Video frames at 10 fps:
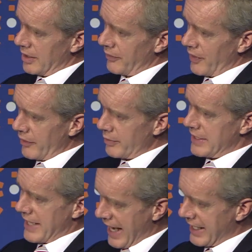that far from
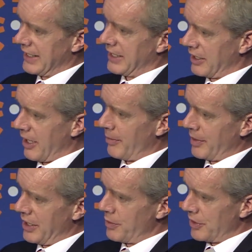attacking the
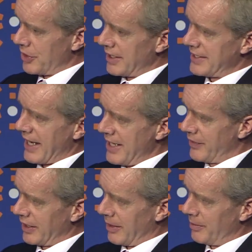company, you were trying to
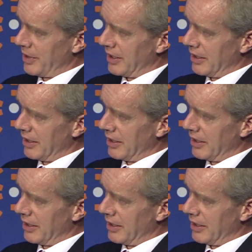save the company.